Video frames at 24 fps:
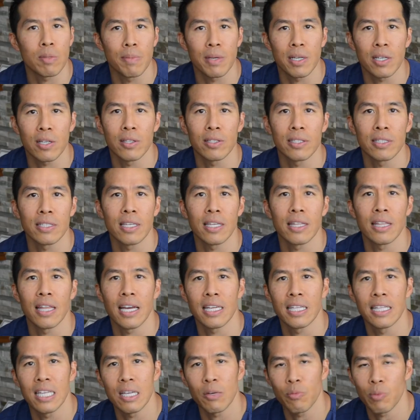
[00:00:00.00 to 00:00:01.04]
because
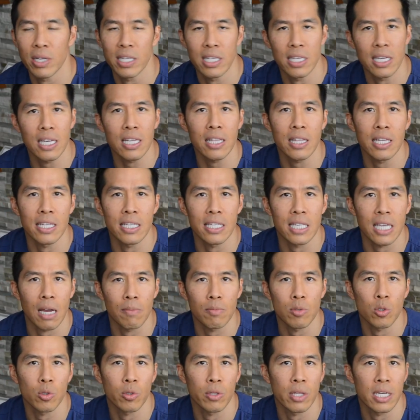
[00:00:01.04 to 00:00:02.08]
we need these
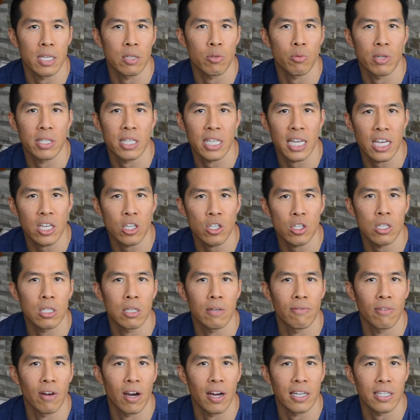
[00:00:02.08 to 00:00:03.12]
arms or these retention
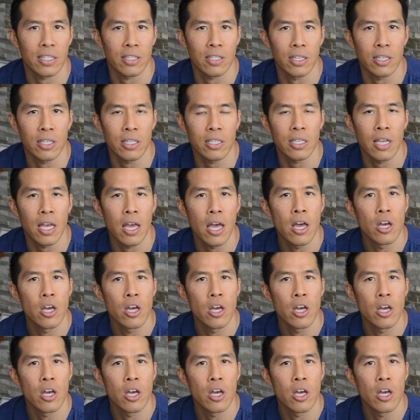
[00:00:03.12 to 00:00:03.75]
devices